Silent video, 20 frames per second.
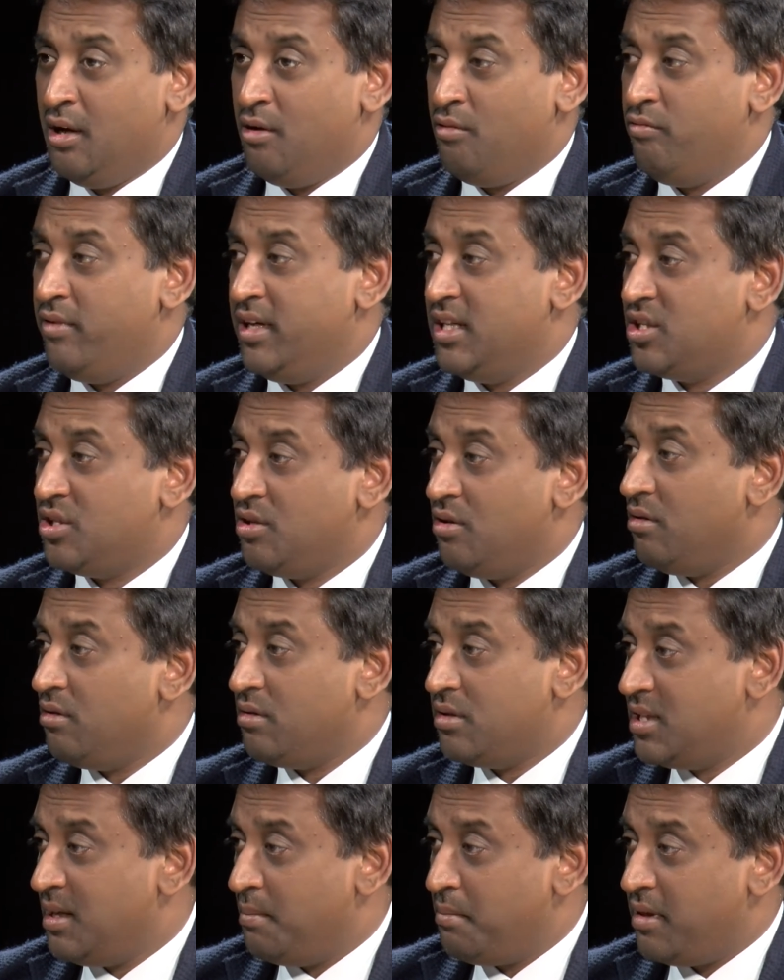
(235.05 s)

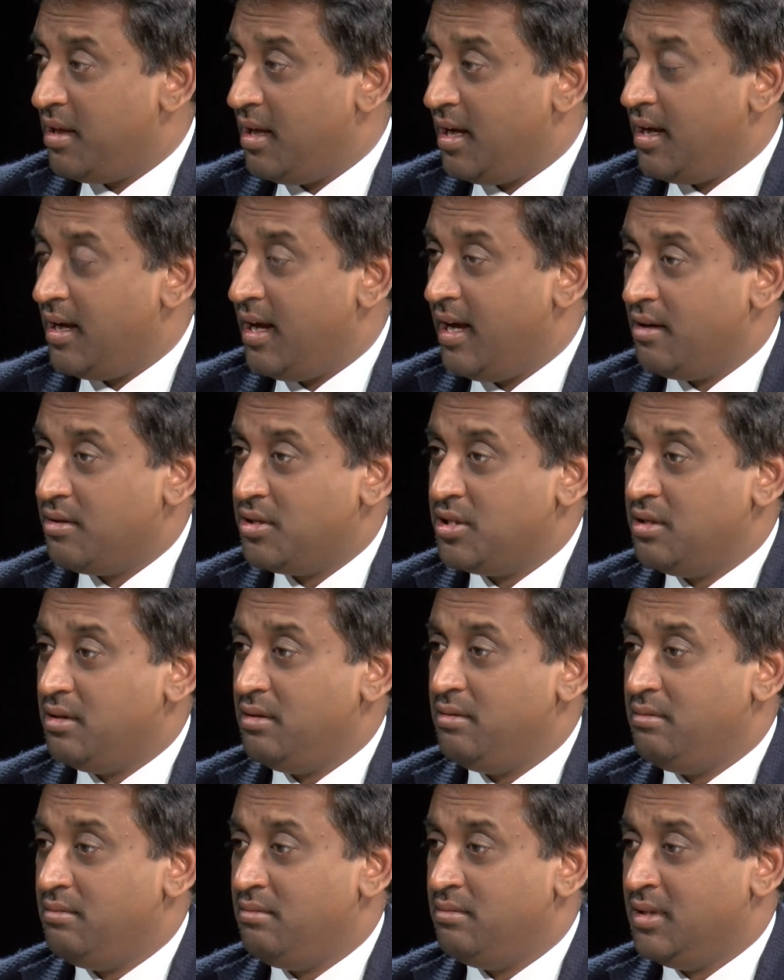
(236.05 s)
restock something, how
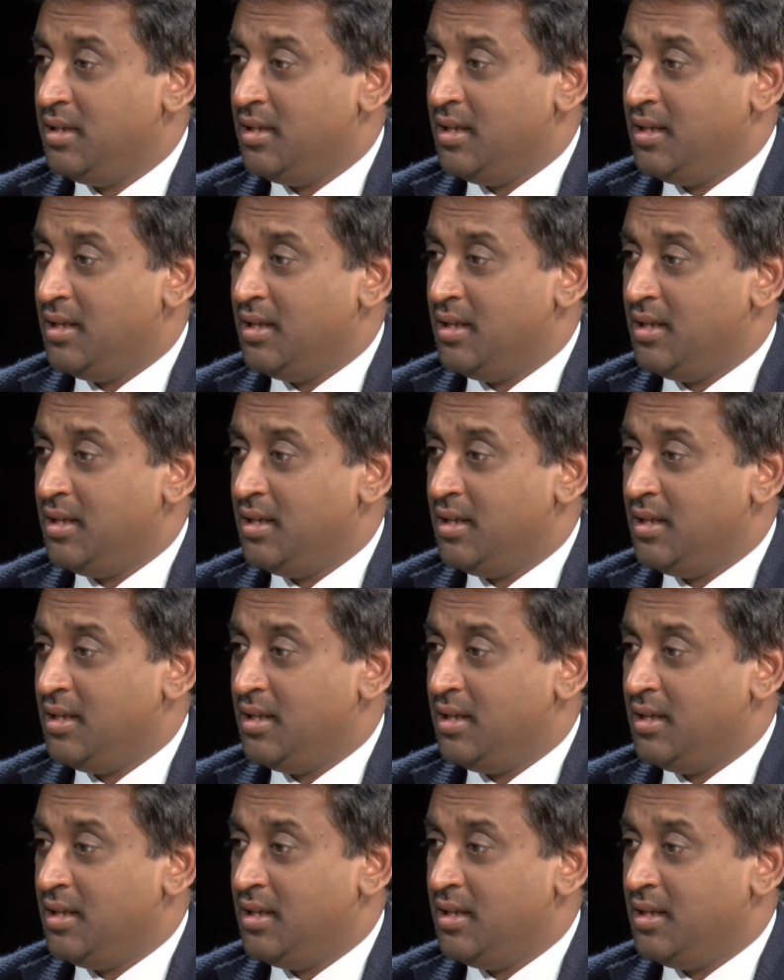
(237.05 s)
to